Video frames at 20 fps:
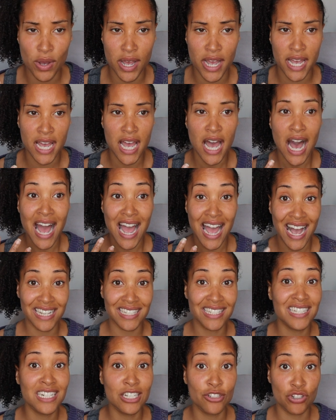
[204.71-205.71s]
where I
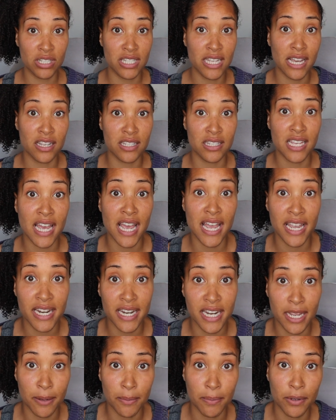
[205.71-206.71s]
had to literally take her to
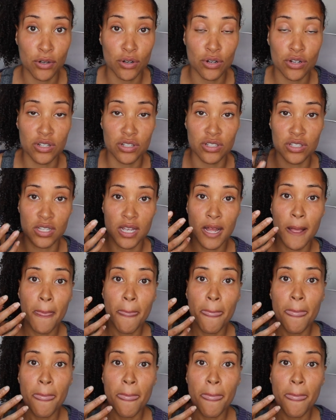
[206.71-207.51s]
A&E because